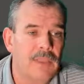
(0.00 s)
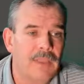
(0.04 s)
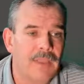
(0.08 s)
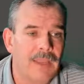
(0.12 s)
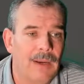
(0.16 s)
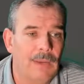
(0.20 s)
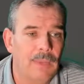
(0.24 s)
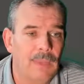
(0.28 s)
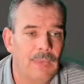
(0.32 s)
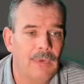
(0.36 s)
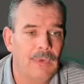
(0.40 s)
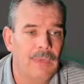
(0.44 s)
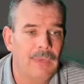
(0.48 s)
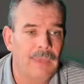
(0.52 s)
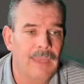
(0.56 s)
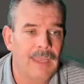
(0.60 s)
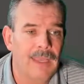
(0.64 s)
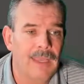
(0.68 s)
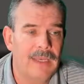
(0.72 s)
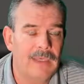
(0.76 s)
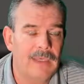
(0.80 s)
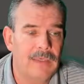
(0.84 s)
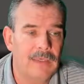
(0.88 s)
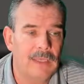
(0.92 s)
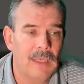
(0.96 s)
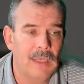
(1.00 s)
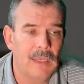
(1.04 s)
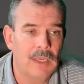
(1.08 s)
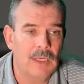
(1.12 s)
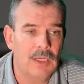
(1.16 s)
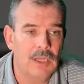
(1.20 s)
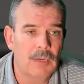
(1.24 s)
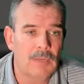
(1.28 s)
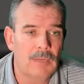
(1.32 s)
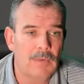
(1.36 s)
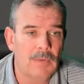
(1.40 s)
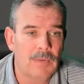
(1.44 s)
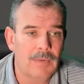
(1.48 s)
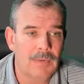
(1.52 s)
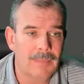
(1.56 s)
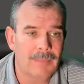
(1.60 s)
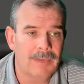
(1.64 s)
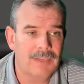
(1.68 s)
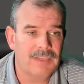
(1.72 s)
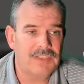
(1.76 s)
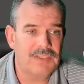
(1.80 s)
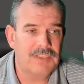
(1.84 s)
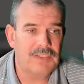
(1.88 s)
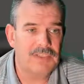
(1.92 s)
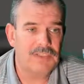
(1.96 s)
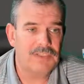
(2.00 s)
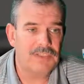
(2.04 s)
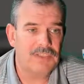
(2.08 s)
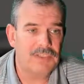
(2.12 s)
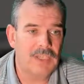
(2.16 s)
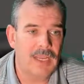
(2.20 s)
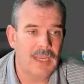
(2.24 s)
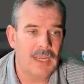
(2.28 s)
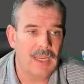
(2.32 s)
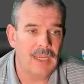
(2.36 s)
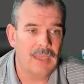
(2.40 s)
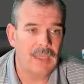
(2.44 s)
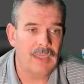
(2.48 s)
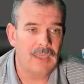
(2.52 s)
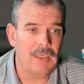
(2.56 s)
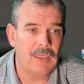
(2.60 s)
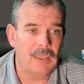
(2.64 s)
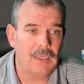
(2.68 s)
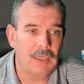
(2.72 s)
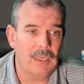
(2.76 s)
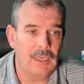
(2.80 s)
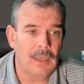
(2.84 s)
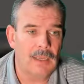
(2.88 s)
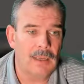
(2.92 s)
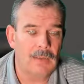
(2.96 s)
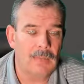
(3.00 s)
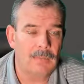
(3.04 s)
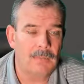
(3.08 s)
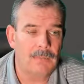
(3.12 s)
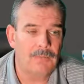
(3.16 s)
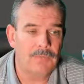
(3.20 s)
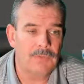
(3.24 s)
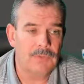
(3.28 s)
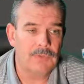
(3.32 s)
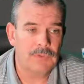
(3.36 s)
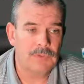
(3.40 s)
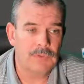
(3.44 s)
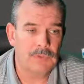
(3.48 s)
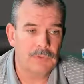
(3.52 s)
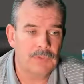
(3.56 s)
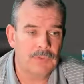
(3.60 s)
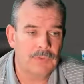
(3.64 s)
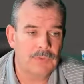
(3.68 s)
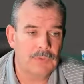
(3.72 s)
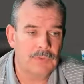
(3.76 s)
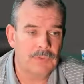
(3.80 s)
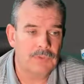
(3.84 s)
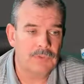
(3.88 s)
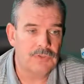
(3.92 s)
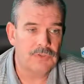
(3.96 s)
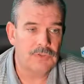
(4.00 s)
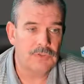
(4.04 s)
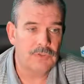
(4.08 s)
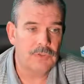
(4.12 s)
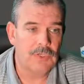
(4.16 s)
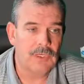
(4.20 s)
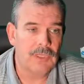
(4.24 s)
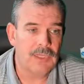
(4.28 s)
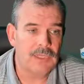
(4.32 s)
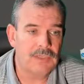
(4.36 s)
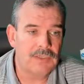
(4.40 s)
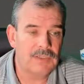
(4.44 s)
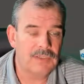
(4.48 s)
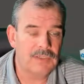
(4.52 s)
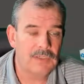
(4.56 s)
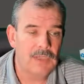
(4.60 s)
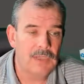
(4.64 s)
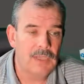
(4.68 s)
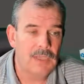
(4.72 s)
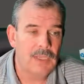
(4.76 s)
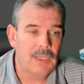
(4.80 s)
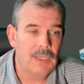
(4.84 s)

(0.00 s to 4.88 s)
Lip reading: that will then come up with a message saying, do you want to install it?